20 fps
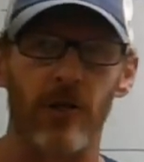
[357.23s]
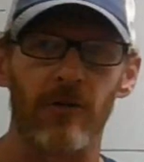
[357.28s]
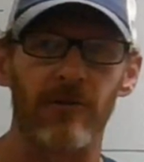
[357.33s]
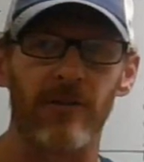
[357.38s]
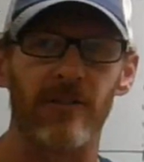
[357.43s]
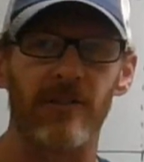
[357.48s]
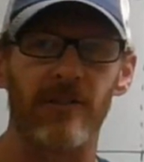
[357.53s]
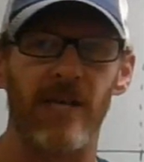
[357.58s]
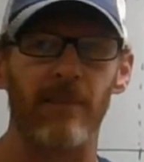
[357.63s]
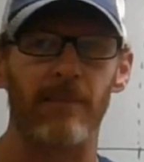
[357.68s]
curve
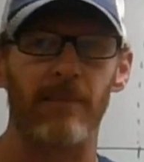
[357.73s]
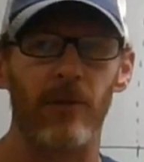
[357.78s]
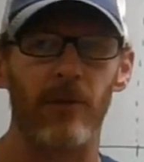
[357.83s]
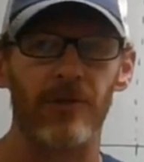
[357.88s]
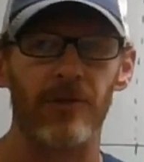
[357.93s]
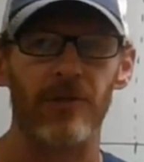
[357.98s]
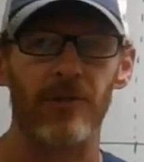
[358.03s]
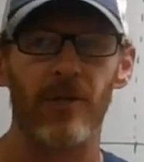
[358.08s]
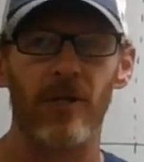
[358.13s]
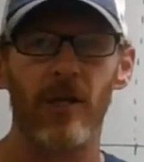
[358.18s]

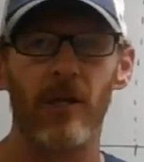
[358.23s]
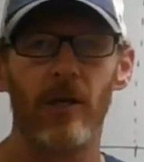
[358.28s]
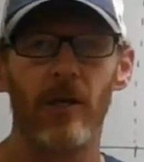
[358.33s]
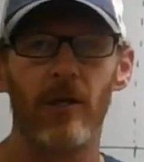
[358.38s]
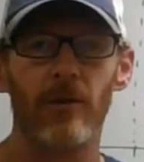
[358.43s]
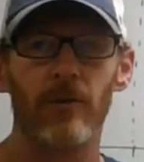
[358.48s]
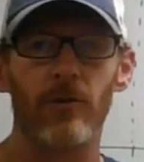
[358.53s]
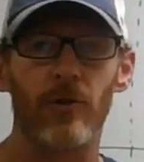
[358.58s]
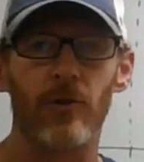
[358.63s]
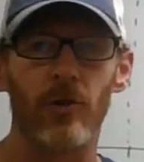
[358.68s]
examples
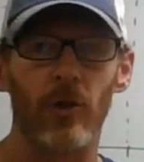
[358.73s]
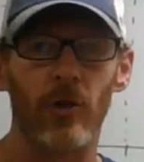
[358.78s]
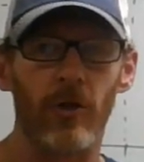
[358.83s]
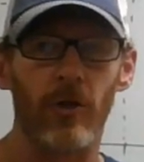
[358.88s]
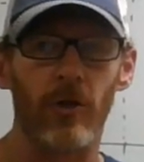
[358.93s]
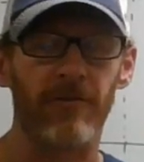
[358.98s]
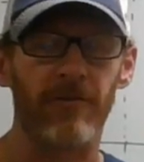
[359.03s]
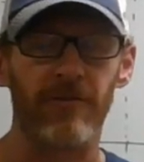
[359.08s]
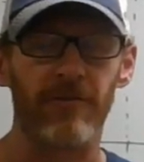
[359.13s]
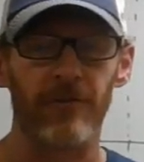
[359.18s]
to
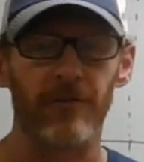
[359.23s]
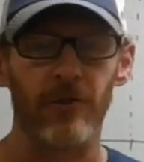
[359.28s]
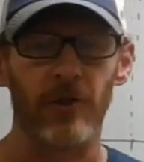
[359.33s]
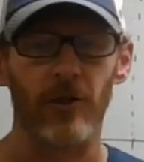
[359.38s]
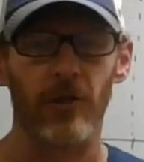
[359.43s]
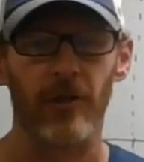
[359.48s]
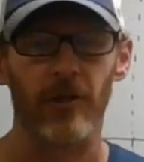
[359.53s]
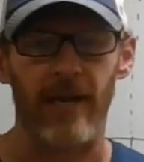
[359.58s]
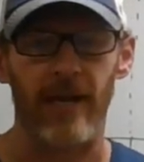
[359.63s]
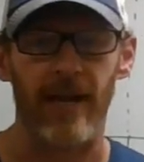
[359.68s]

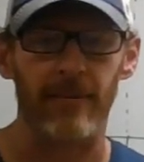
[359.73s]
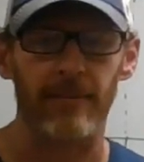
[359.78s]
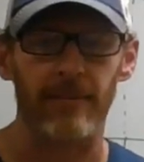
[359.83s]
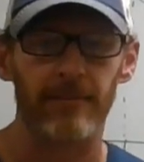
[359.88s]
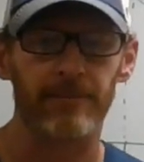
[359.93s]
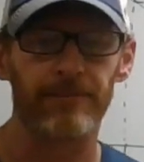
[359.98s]
look at.